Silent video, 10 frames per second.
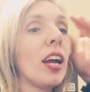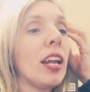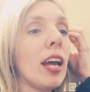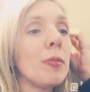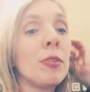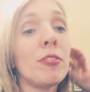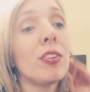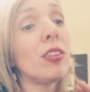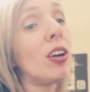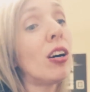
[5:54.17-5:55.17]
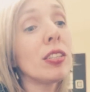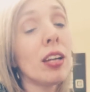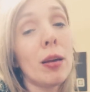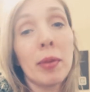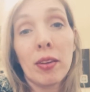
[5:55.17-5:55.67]
I had Emma for a long
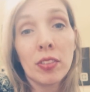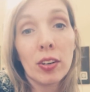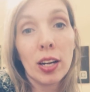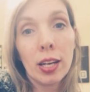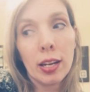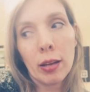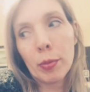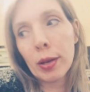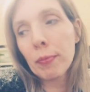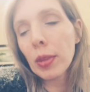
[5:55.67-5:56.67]
time after I had Emma.